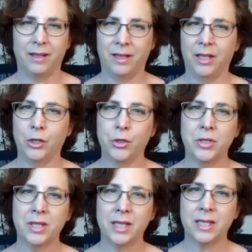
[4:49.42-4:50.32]

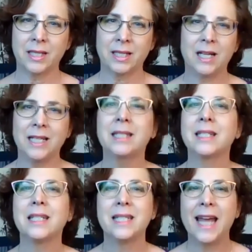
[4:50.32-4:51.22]
there's this constant